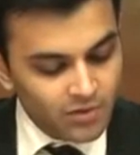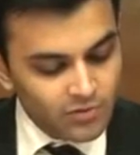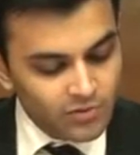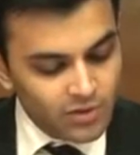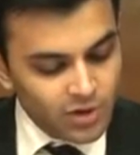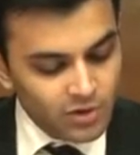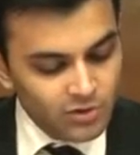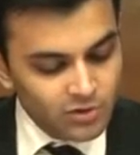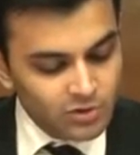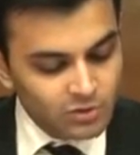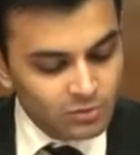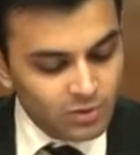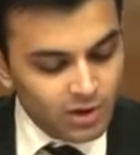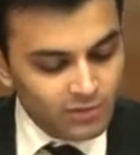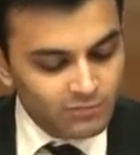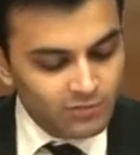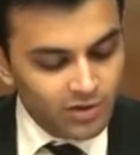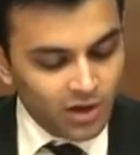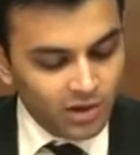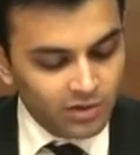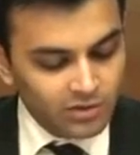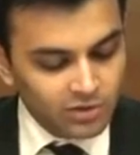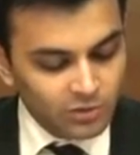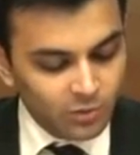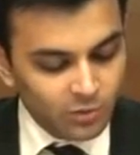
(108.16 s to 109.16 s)
Those who have
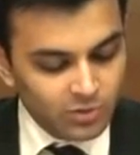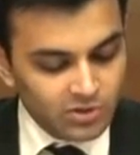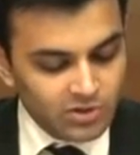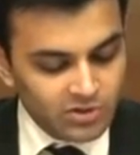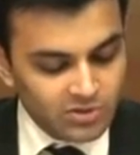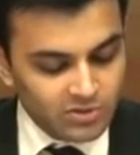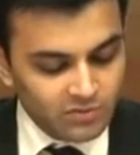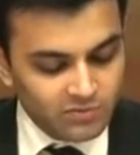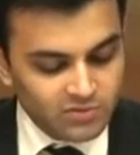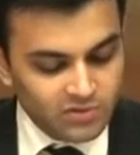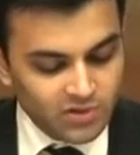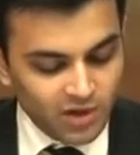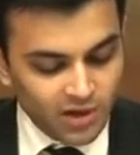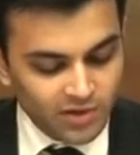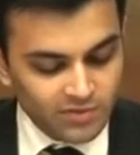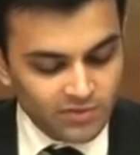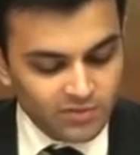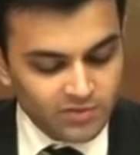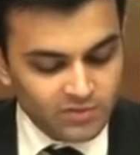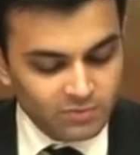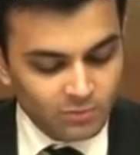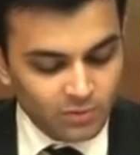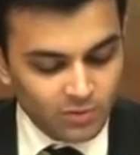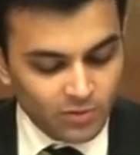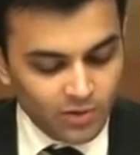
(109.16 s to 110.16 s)
young daughters or
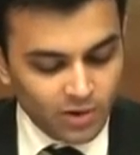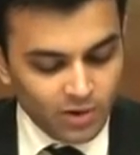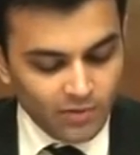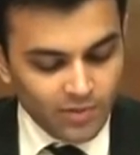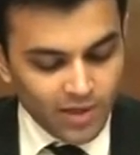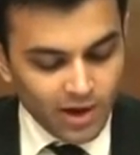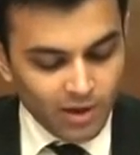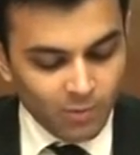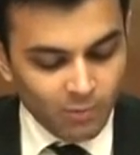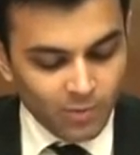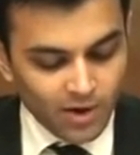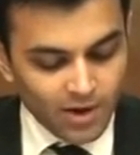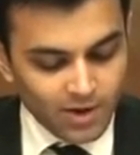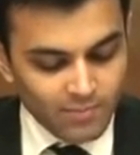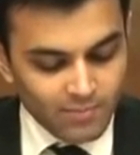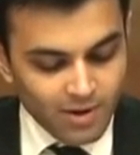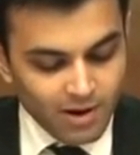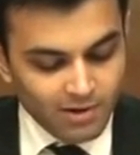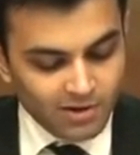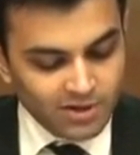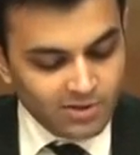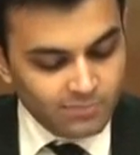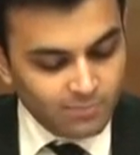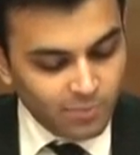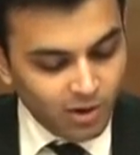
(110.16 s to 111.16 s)
sons will know that when a
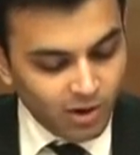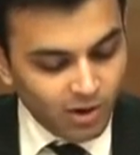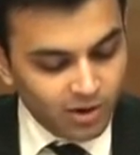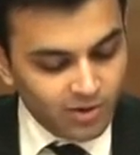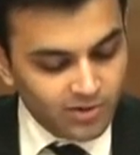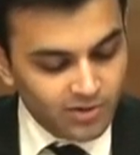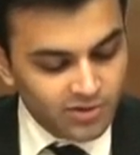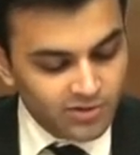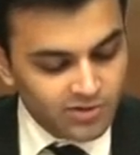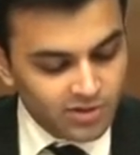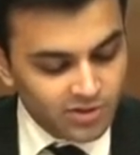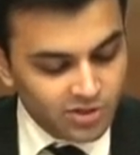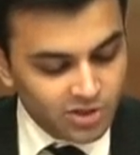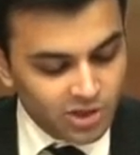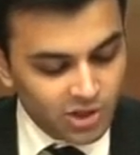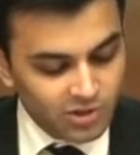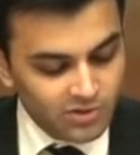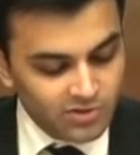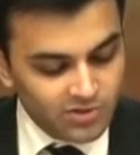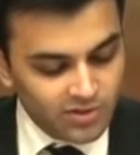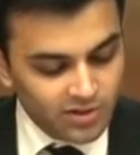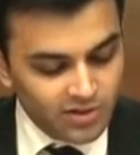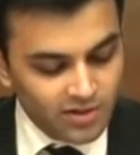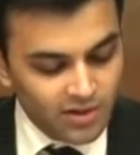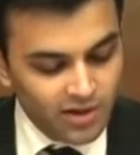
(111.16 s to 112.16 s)
marriage partners are
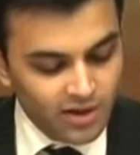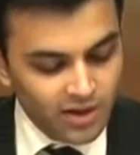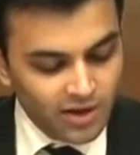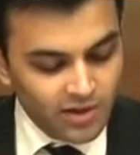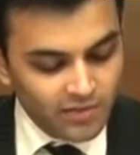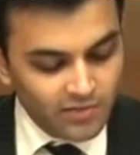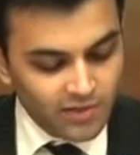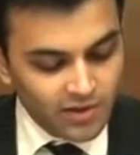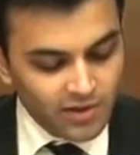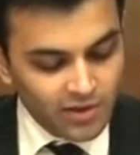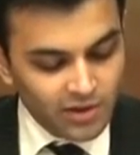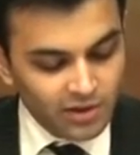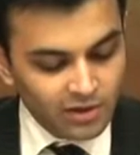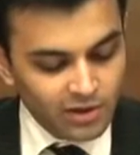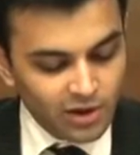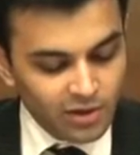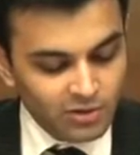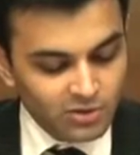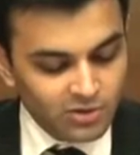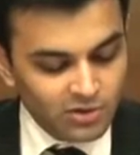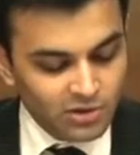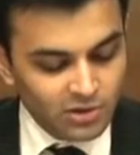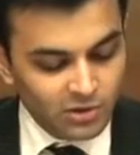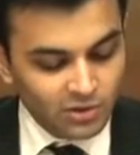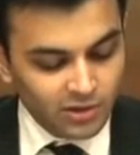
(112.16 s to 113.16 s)
chosen, then they
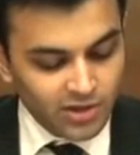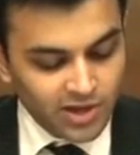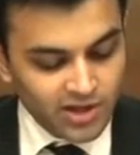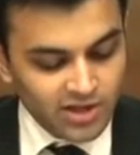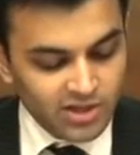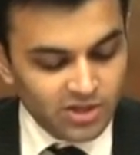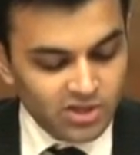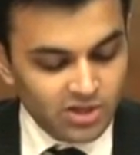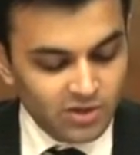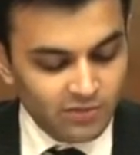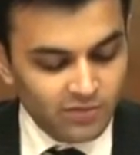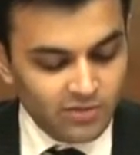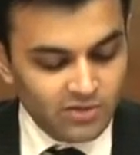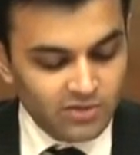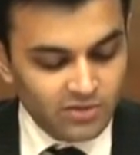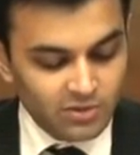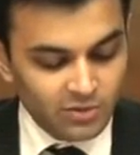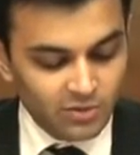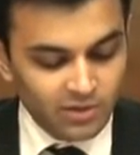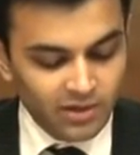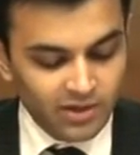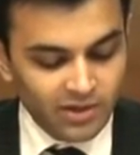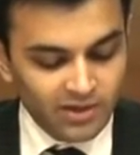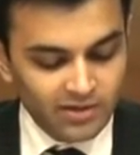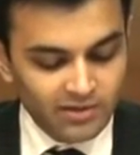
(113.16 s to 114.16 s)
go to look at each other's
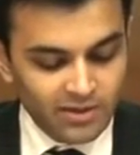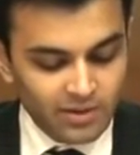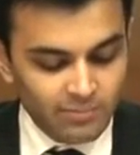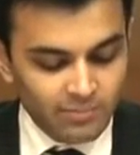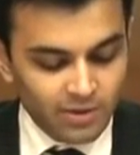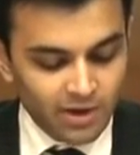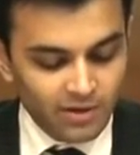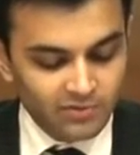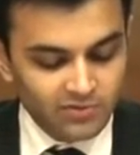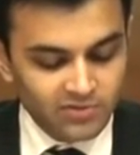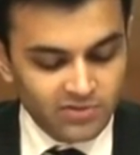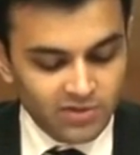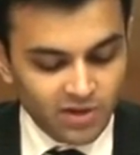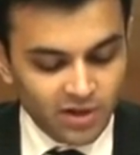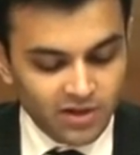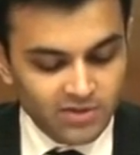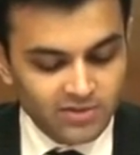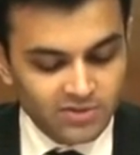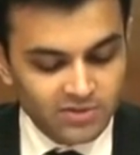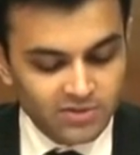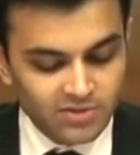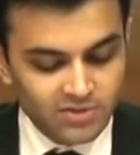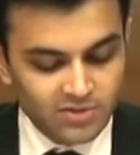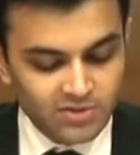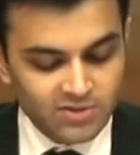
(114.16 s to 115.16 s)
kundli, the birth
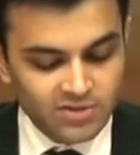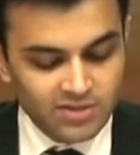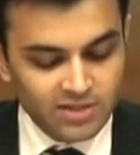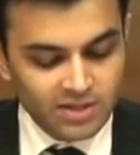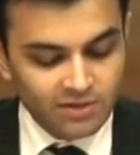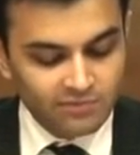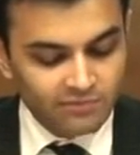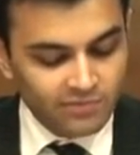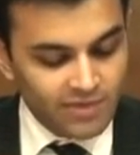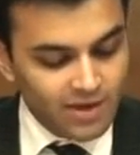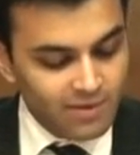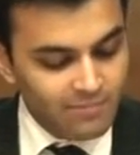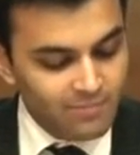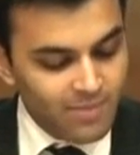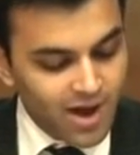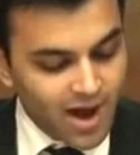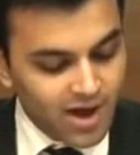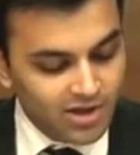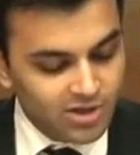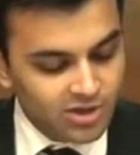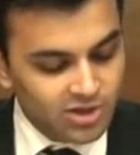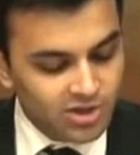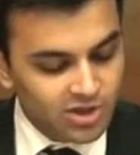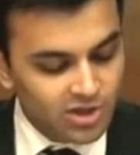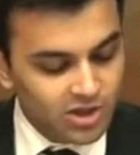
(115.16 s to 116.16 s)
signs, to see if they
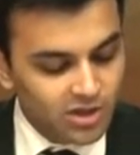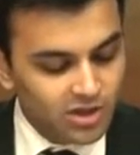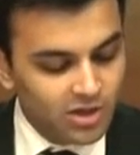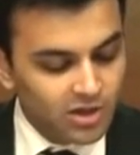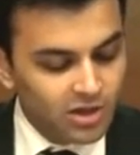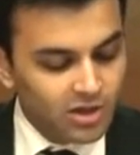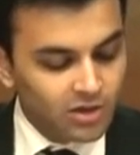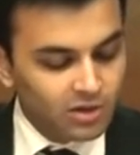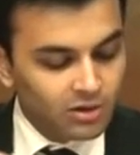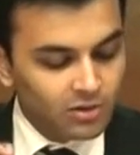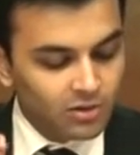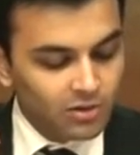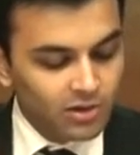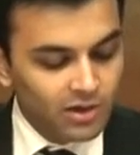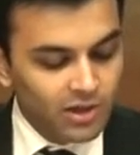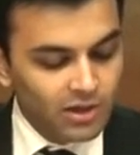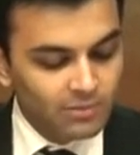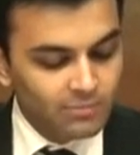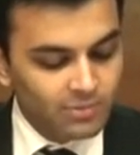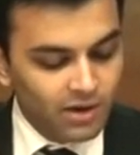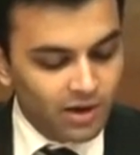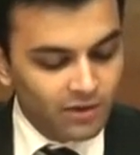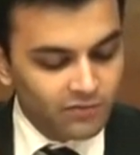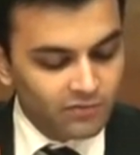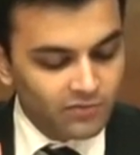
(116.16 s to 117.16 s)
match.
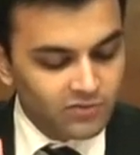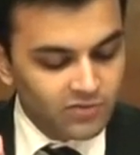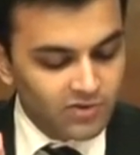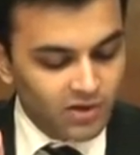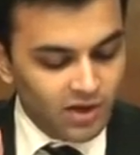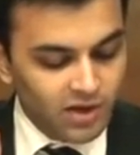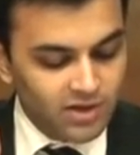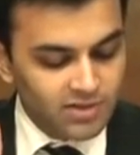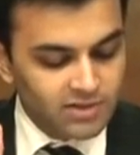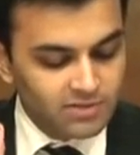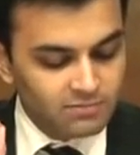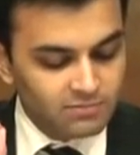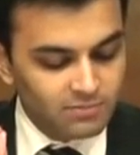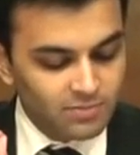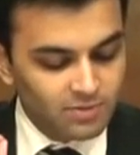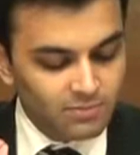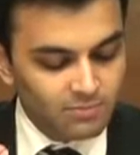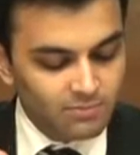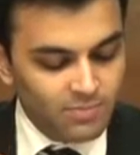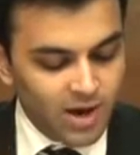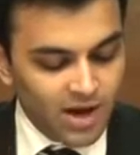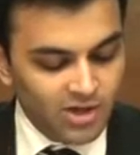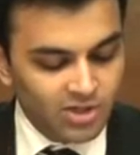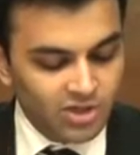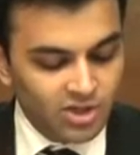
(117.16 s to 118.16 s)
Kundli birth signs
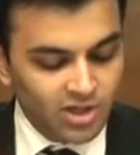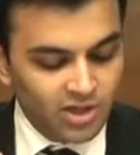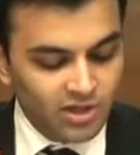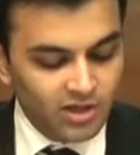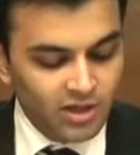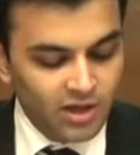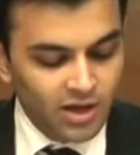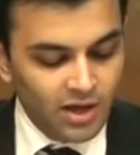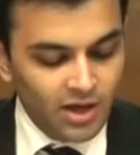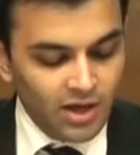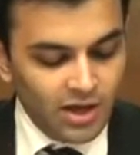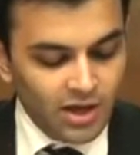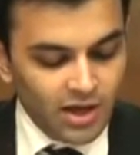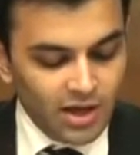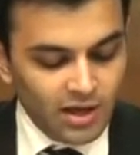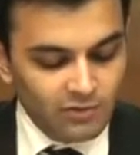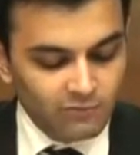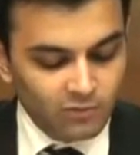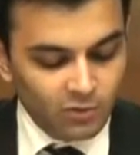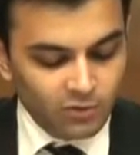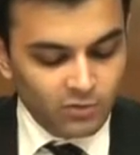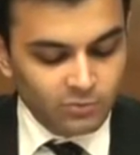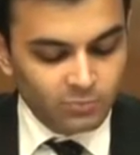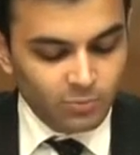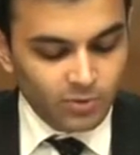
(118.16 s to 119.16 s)
matching
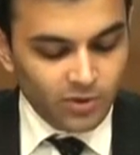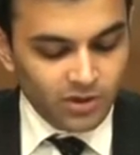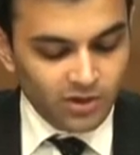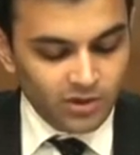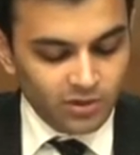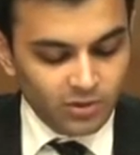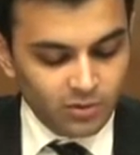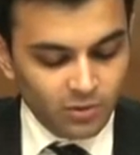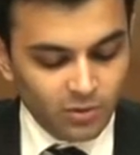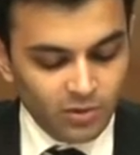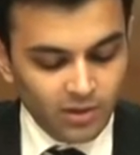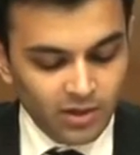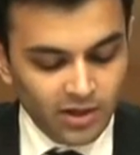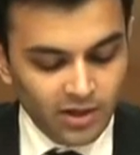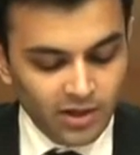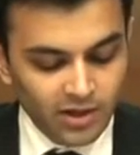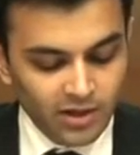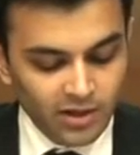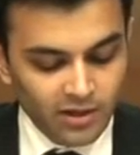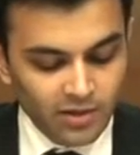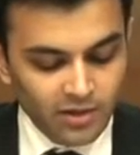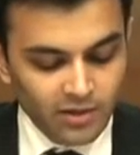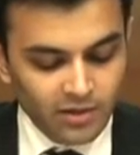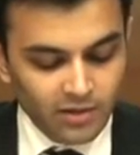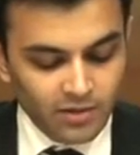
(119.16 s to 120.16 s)
involves putting
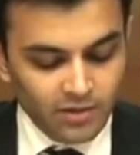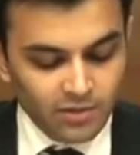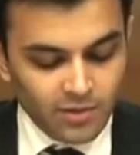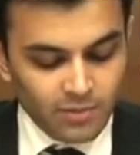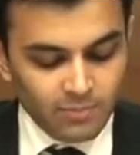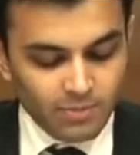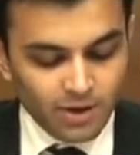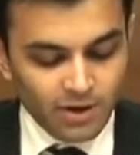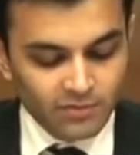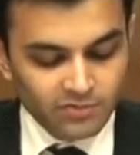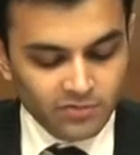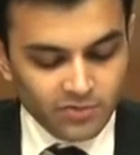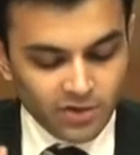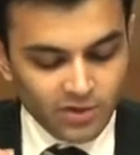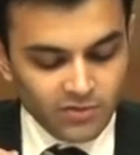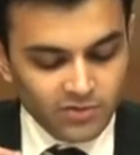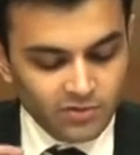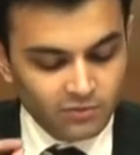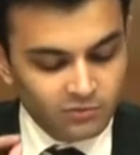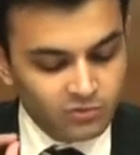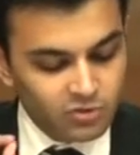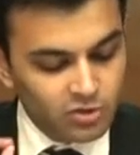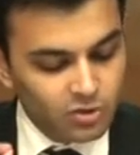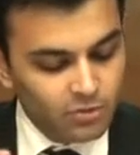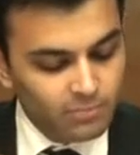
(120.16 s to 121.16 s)
kundli, the birth signs
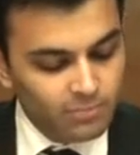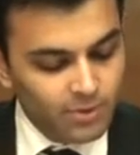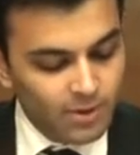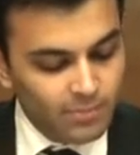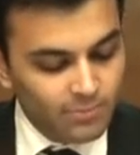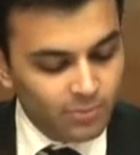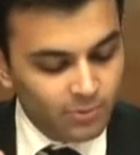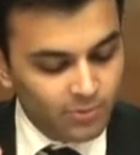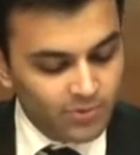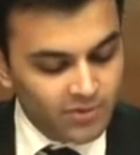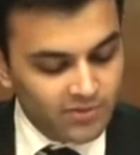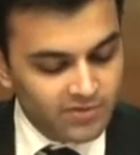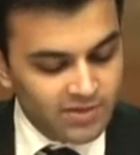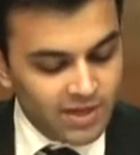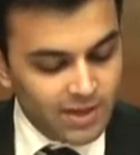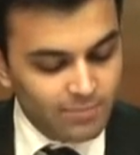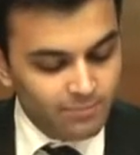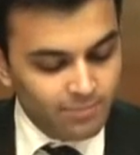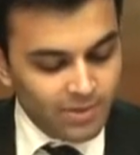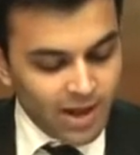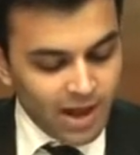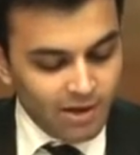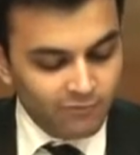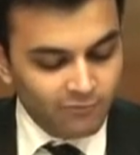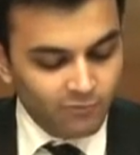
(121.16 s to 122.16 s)
of two people on the
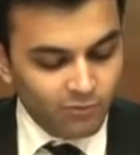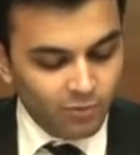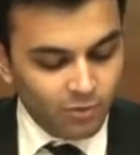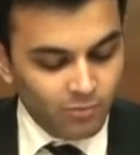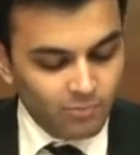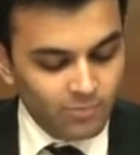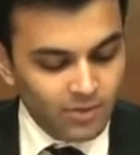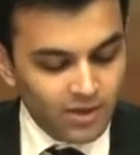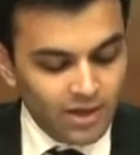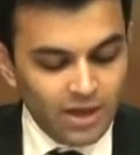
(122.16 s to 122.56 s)
same platform,